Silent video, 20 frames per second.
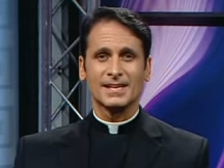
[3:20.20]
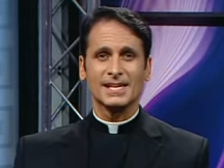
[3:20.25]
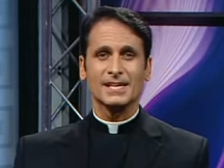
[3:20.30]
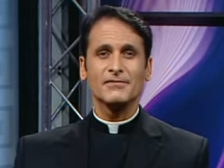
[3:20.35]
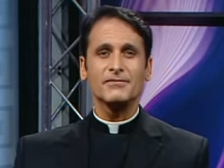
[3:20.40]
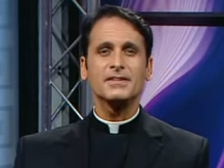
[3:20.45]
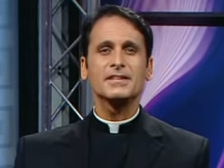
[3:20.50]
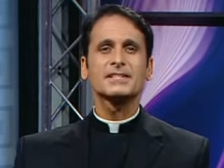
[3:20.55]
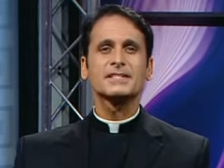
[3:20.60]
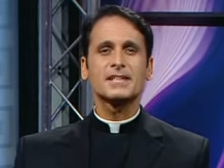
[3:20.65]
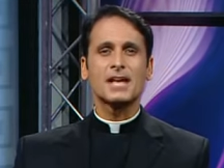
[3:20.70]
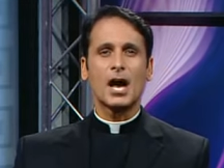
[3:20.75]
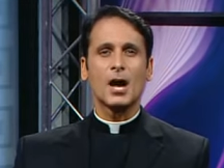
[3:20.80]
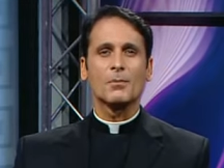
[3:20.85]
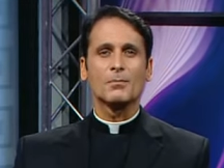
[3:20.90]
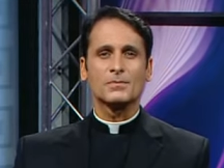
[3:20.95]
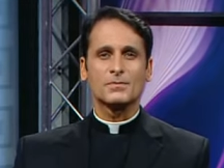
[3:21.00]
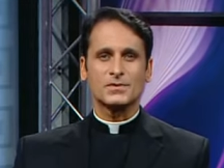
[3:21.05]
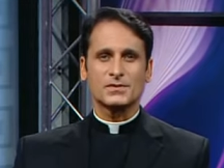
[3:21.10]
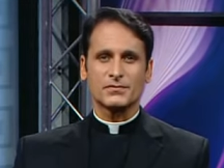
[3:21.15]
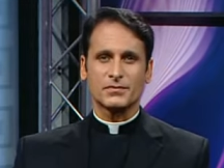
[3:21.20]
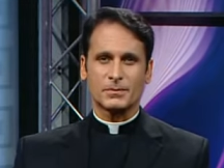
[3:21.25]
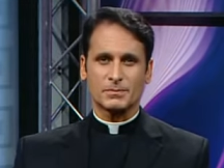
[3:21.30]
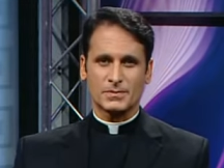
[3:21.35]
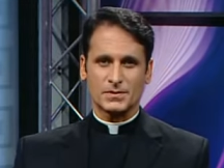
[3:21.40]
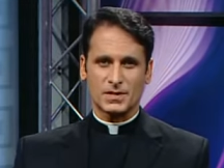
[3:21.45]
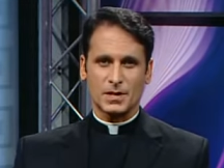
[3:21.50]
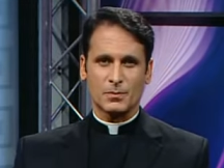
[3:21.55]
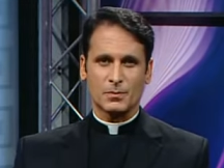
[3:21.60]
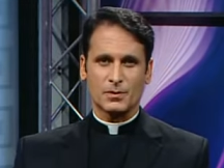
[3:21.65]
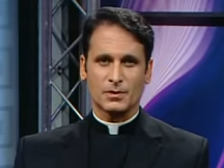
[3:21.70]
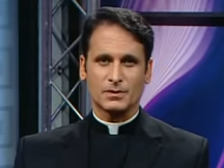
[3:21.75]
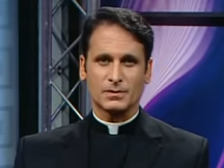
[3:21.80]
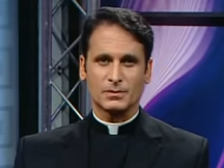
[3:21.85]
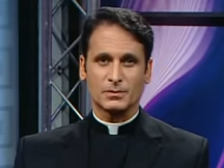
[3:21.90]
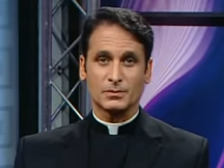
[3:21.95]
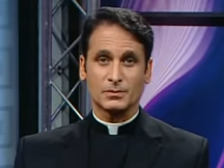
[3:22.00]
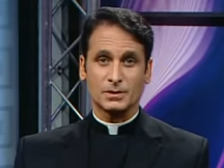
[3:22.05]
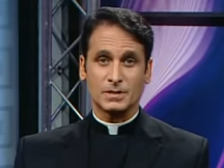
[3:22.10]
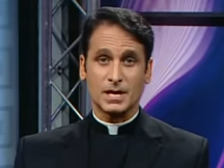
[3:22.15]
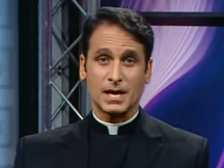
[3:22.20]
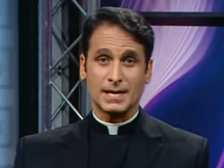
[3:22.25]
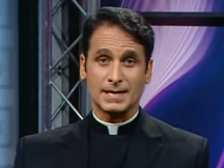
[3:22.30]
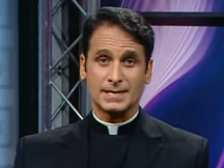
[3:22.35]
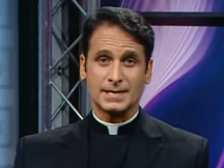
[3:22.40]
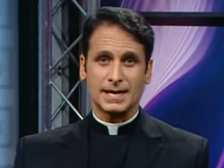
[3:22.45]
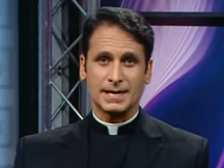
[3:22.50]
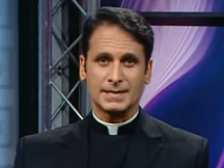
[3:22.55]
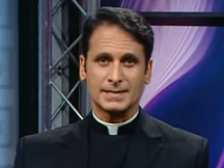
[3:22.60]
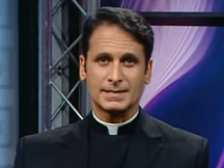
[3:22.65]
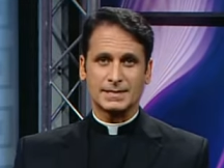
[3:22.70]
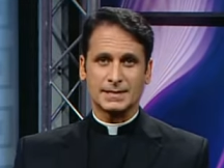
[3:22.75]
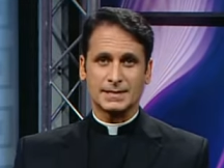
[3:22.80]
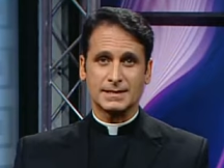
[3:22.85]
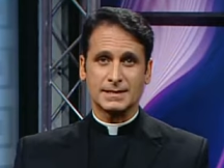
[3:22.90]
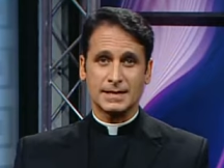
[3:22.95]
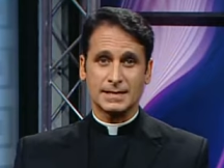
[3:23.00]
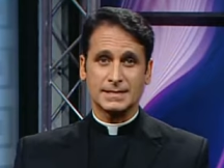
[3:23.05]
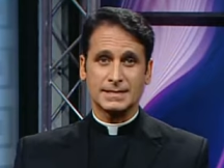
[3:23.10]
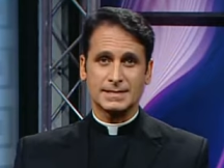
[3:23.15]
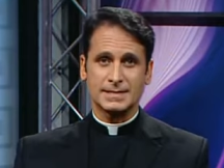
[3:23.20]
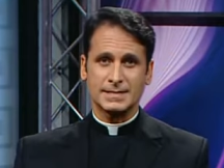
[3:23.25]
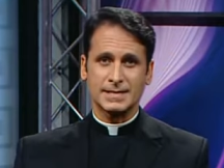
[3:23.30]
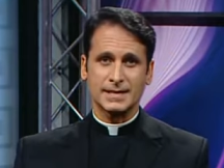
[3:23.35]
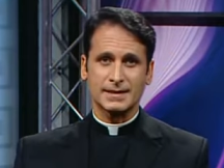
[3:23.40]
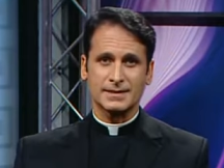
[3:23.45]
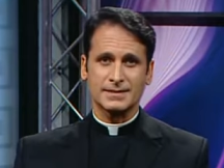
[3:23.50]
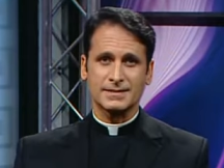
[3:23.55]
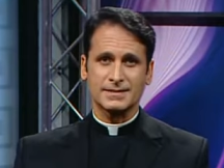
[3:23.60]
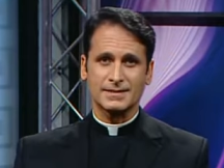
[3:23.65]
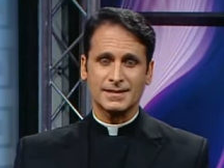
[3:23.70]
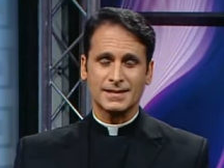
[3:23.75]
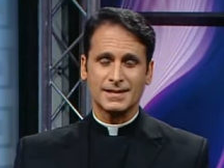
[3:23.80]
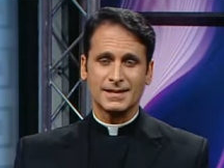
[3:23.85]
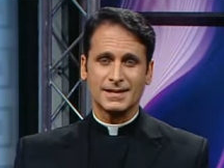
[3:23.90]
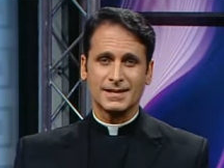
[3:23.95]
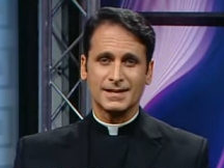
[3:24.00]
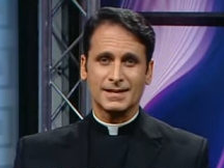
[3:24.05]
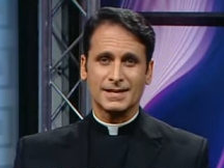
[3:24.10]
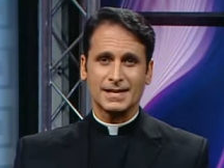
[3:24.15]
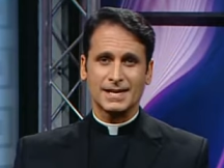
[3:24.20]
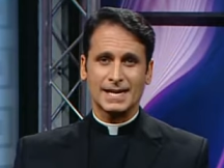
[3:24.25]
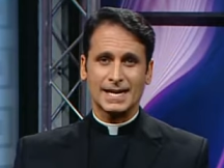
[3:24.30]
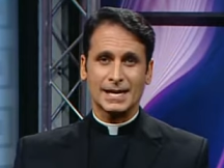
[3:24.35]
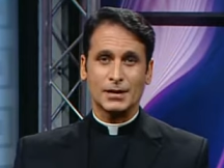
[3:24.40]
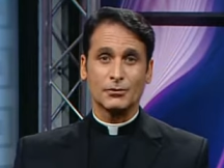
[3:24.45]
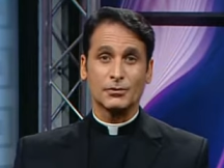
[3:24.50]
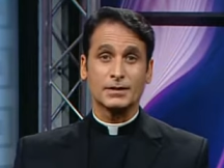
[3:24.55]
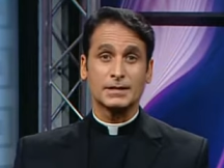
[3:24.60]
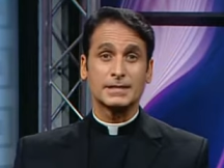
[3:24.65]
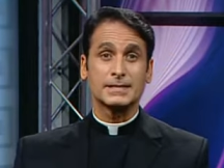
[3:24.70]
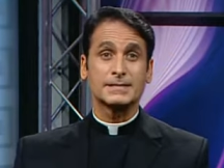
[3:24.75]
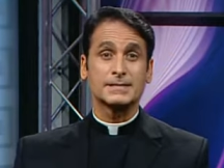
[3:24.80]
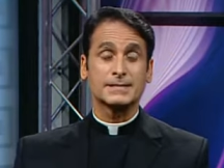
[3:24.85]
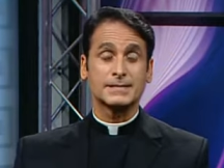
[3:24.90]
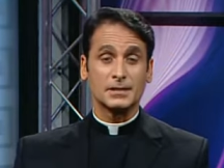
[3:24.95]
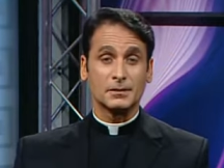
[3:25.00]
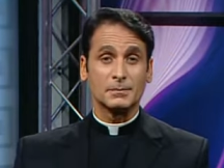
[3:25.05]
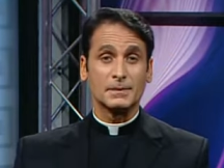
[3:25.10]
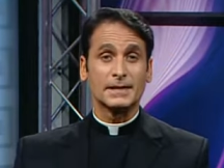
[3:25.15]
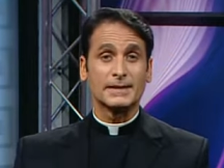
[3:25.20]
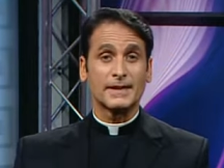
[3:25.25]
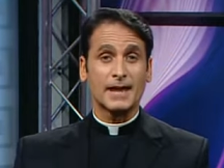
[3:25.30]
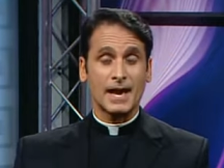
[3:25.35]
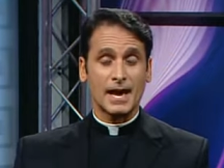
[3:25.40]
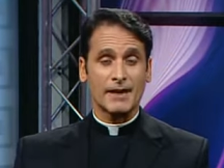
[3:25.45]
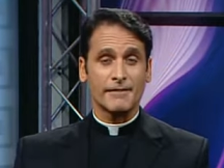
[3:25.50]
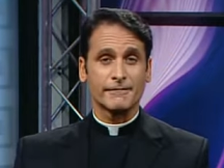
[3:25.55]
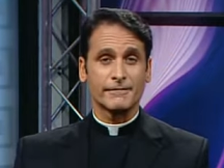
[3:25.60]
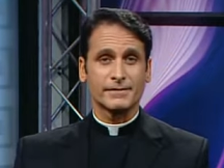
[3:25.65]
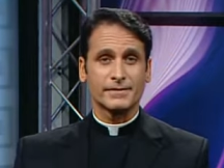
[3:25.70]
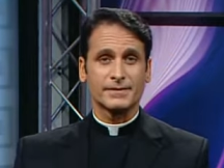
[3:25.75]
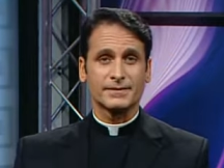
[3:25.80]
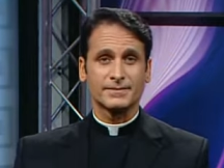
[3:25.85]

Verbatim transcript: If this comes from someone who died in 1996, how could it still be alive?